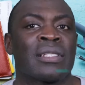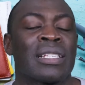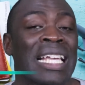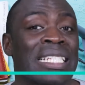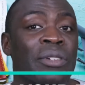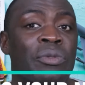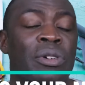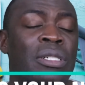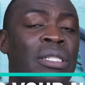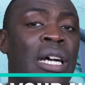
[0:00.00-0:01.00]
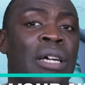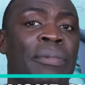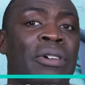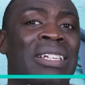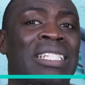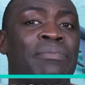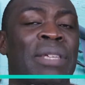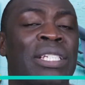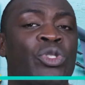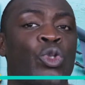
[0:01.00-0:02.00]
The last thing we're going to talk about is
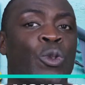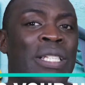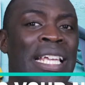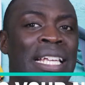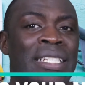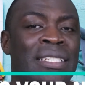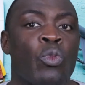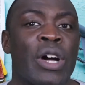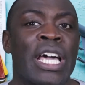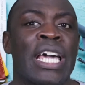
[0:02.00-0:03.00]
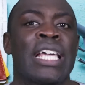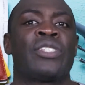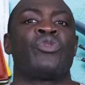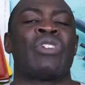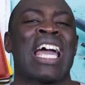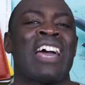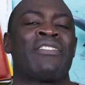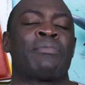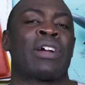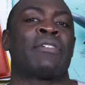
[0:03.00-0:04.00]
meet your needs. When you have
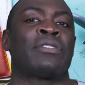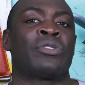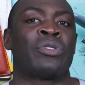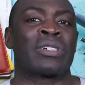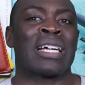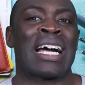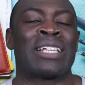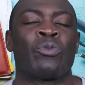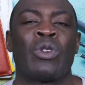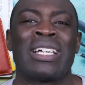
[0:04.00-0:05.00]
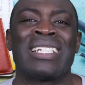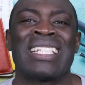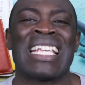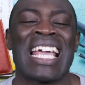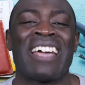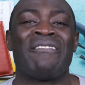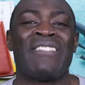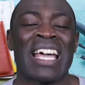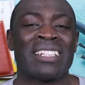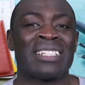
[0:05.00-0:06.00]
a private tour guide, one of the
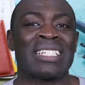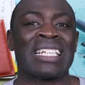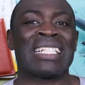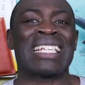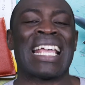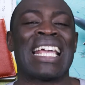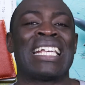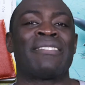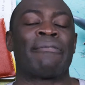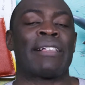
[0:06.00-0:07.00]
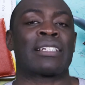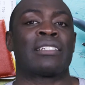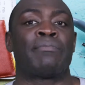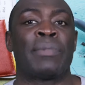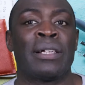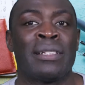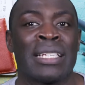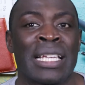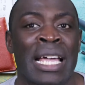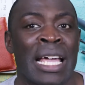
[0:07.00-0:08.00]
advantages is
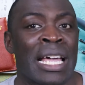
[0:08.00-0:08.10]
flexibility.